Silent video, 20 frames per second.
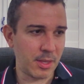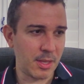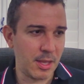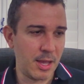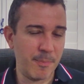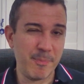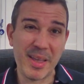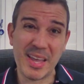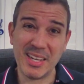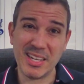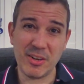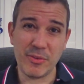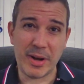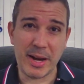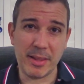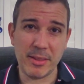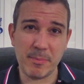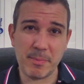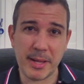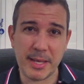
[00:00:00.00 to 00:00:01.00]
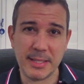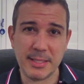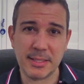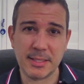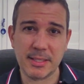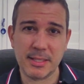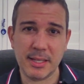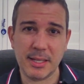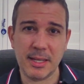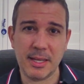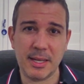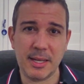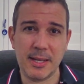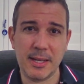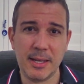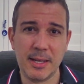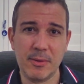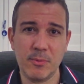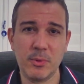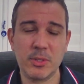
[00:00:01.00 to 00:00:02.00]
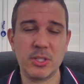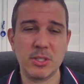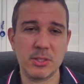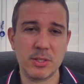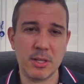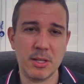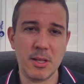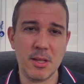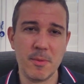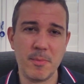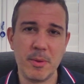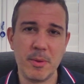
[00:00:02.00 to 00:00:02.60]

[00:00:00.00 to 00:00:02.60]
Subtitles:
bandied around the place, which is a bit